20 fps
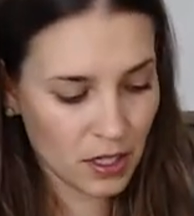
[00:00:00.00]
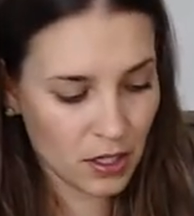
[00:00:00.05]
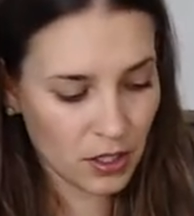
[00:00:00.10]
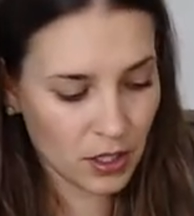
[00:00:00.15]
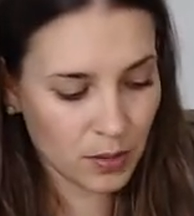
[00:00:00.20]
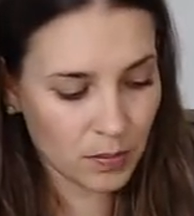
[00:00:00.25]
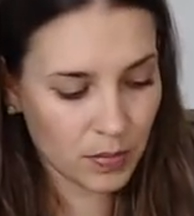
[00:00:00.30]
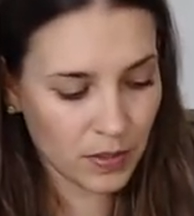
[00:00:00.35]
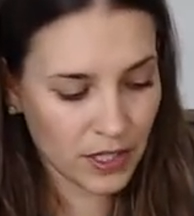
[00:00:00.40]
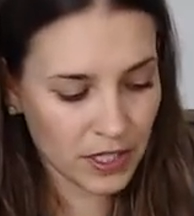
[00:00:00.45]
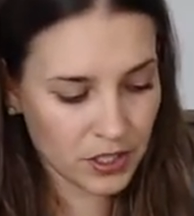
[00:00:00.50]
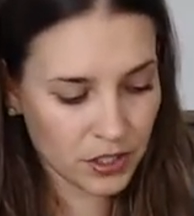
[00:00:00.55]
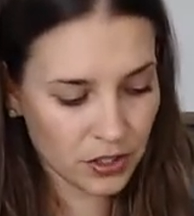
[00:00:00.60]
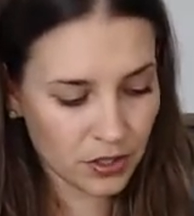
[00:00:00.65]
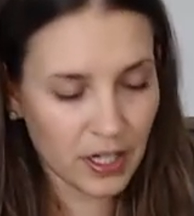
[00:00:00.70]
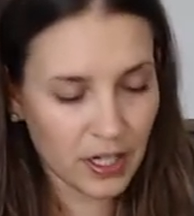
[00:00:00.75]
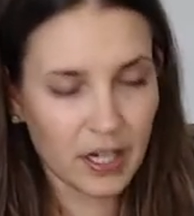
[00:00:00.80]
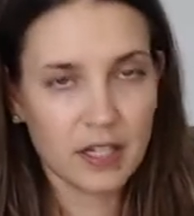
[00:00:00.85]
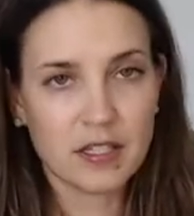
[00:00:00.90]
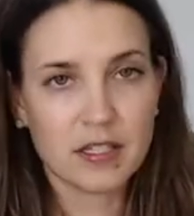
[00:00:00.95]
You can place
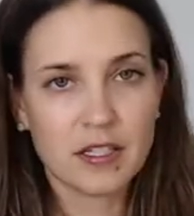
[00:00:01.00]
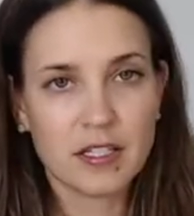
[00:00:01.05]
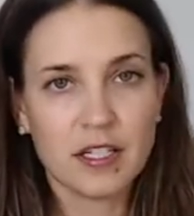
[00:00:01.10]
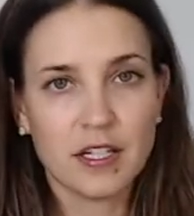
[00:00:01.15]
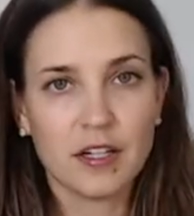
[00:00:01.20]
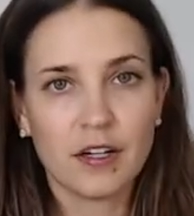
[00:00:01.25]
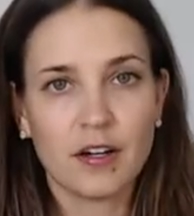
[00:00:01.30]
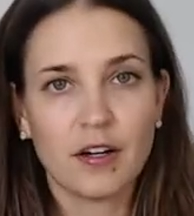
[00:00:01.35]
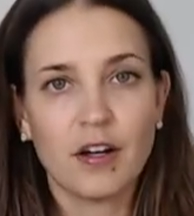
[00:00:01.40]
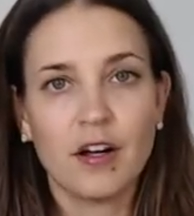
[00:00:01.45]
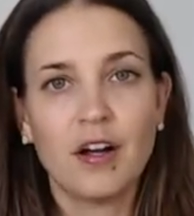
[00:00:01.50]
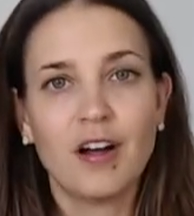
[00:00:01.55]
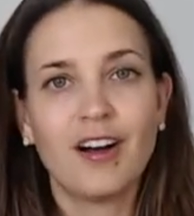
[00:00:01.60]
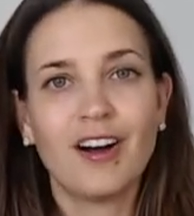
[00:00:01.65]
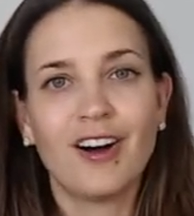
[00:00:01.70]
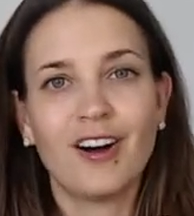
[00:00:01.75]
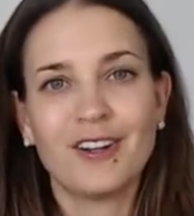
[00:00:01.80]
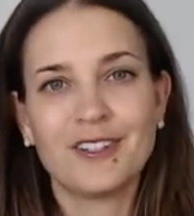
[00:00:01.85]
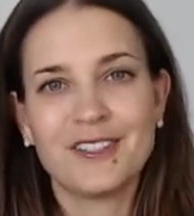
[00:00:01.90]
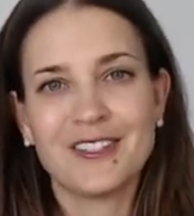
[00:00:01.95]
your hands here.
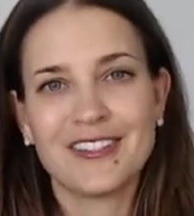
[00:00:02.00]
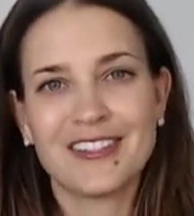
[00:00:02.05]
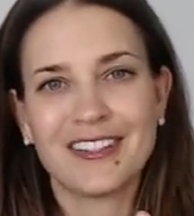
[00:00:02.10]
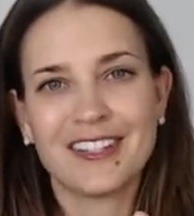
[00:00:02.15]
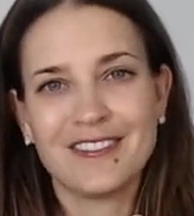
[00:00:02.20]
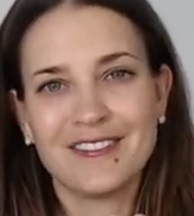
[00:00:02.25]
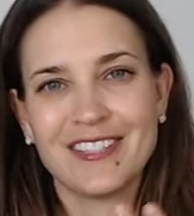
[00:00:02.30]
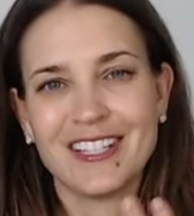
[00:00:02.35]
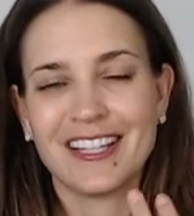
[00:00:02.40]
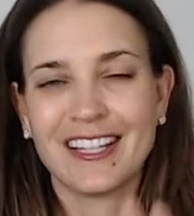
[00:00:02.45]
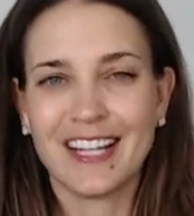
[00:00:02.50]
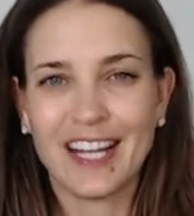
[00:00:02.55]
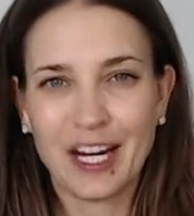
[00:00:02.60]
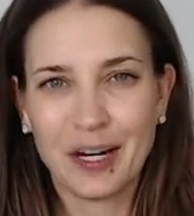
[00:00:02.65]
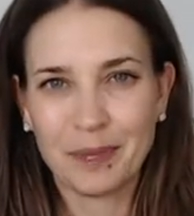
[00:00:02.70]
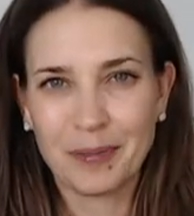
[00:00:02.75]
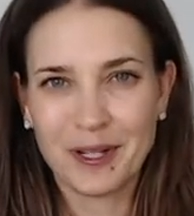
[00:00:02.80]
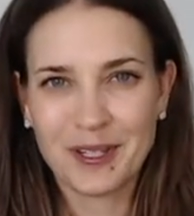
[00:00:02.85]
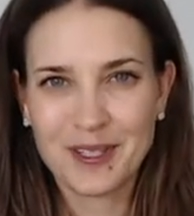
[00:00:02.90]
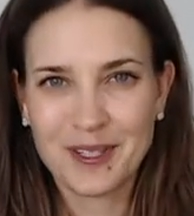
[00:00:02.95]
I'll just lift to the
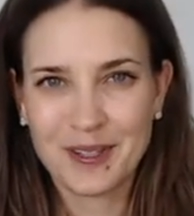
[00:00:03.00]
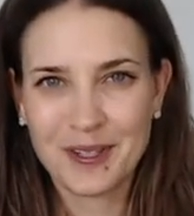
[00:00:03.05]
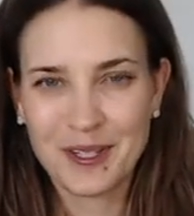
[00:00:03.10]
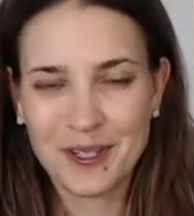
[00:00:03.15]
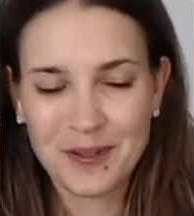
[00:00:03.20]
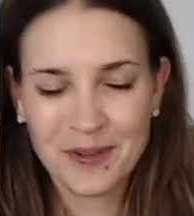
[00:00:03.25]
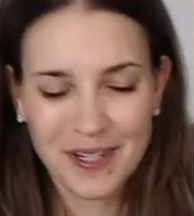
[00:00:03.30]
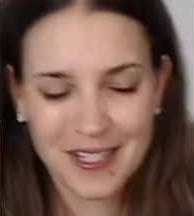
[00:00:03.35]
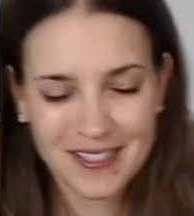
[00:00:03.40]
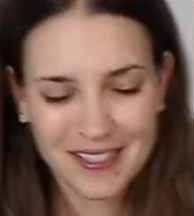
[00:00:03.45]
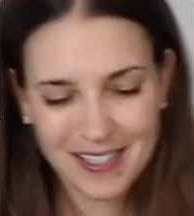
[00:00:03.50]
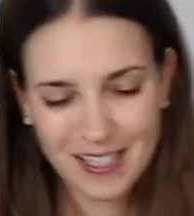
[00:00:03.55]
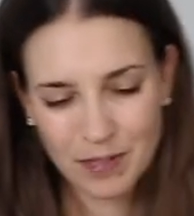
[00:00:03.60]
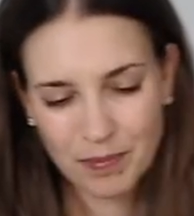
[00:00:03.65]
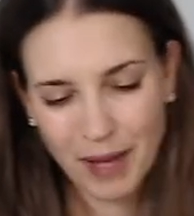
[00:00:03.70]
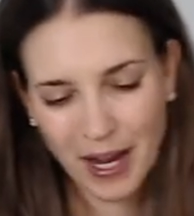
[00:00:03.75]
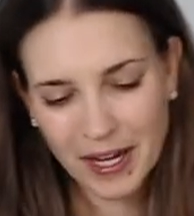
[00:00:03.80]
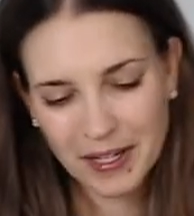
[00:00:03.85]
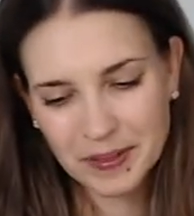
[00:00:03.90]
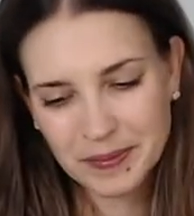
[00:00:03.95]
camera so that you can see
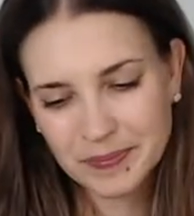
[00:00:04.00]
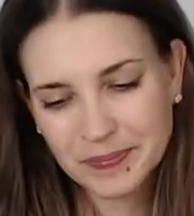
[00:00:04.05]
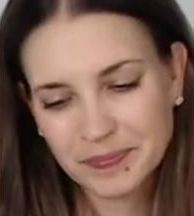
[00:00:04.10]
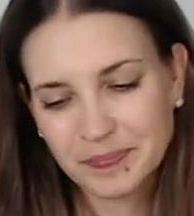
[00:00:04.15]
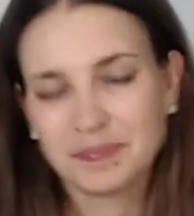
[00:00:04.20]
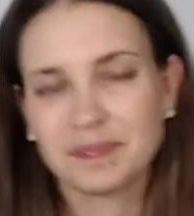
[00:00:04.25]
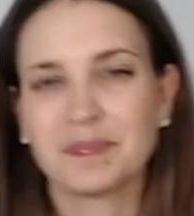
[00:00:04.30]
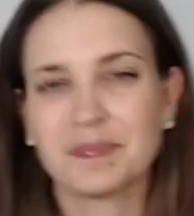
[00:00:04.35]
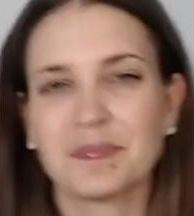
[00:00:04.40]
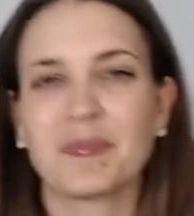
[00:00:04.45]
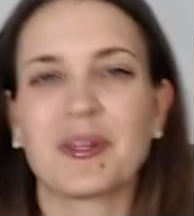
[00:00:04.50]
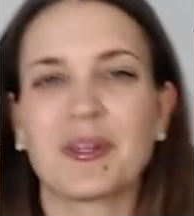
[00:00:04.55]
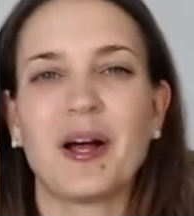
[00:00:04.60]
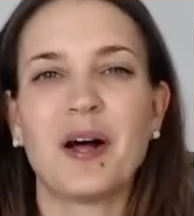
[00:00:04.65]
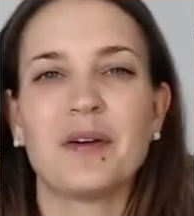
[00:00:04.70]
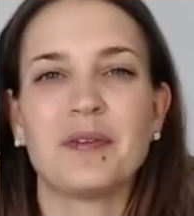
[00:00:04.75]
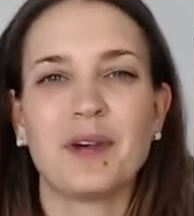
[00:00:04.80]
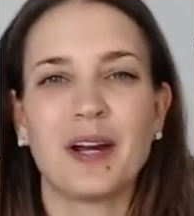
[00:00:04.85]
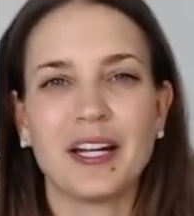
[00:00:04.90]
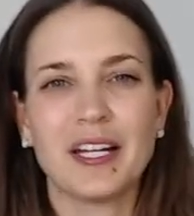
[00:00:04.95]
mine.
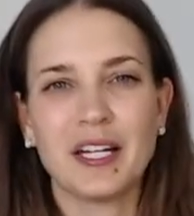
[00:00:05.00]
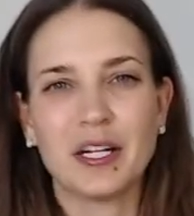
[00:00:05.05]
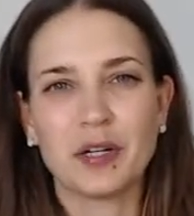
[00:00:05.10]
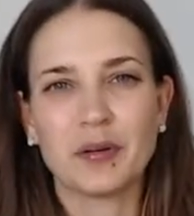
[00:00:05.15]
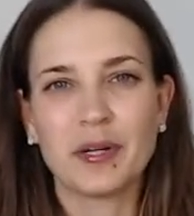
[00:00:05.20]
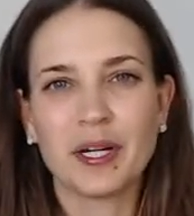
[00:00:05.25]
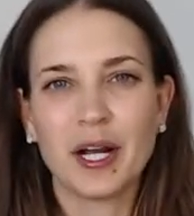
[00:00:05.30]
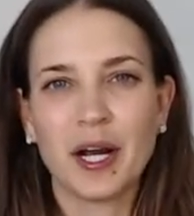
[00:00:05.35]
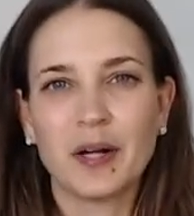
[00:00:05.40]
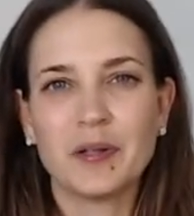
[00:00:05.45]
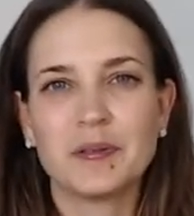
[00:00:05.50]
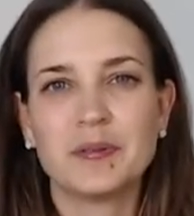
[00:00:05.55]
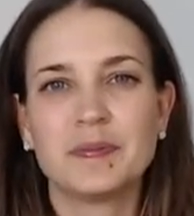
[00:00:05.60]
All right, here we go.